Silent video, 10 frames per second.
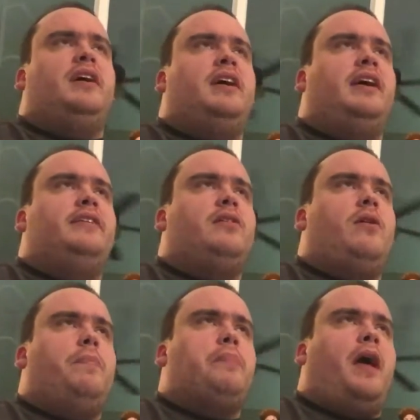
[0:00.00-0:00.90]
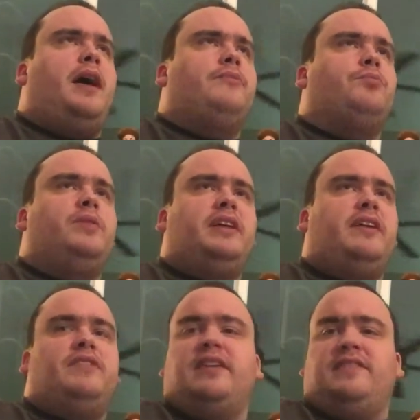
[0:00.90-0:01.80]
and I really
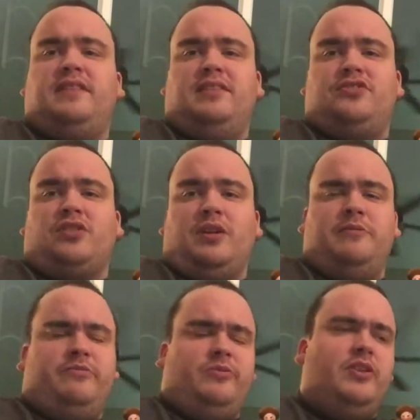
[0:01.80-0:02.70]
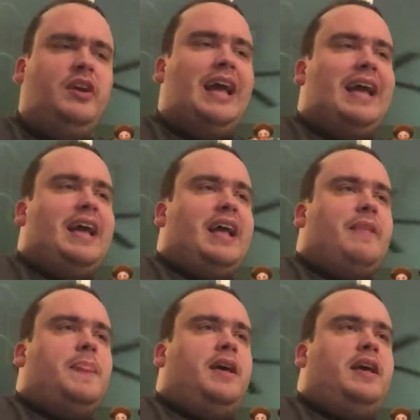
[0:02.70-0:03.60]
have not seen this trailer before.
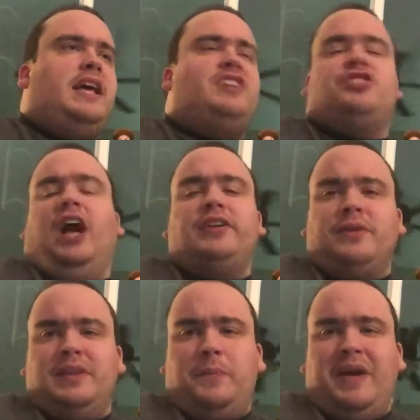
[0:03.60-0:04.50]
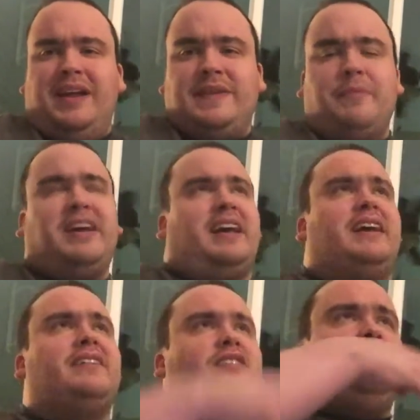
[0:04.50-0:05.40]
It's shot during the pandemic. I
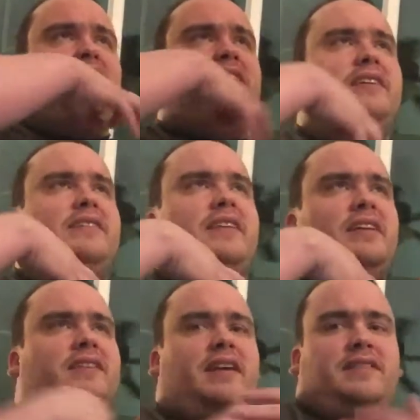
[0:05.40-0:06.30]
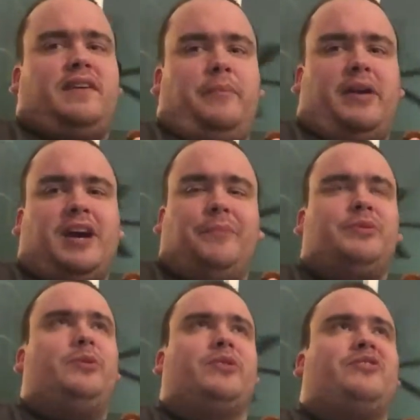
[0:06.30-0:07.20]
guess the whole idea is that it's about a couple
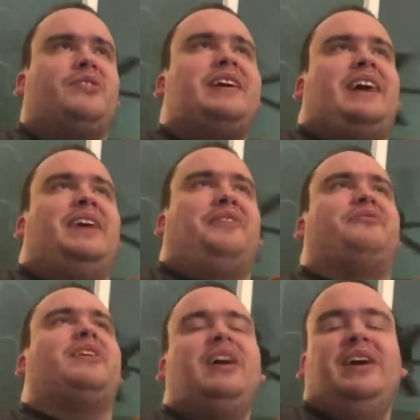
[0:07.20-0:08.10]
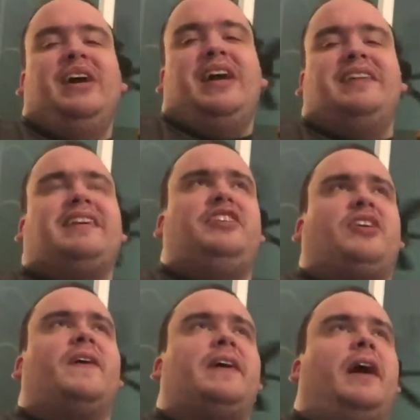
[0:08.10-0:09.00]
who are slowly kind of... It's like a
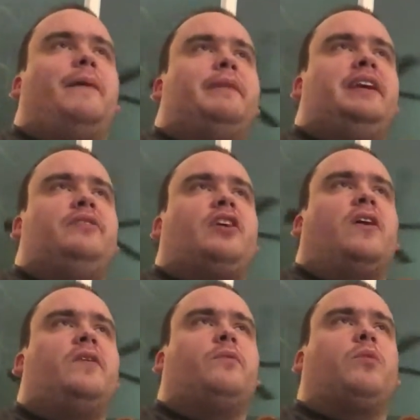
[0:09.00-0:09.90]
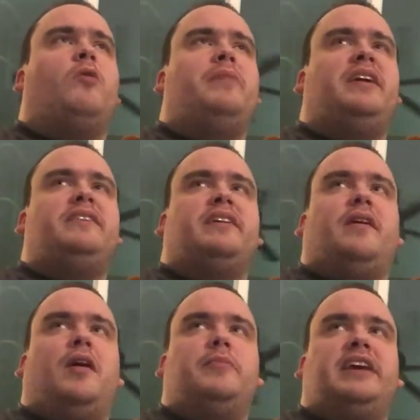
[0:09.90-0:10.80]
dark comedy, dark romantic
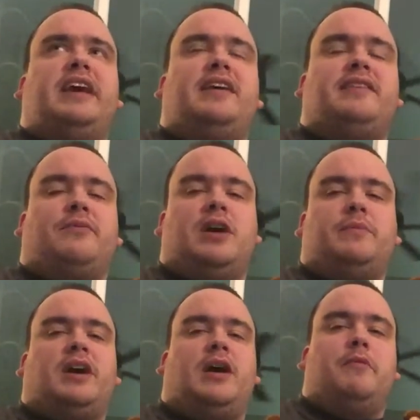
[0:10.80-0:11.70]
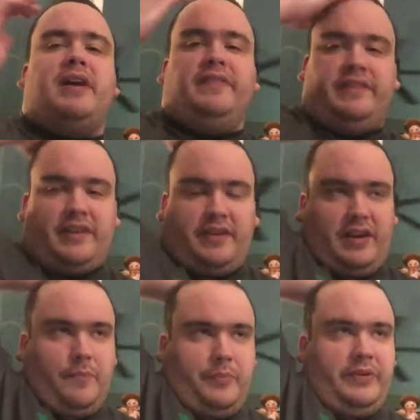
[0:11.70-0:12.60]
comedy, anti-rom-com about this
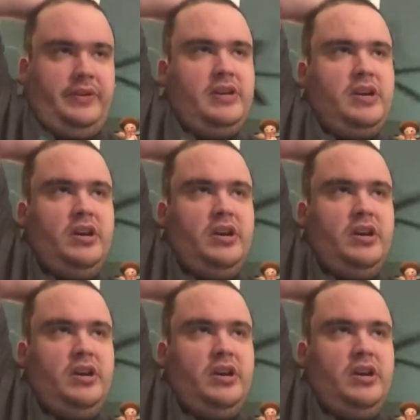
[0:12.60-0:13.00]
couple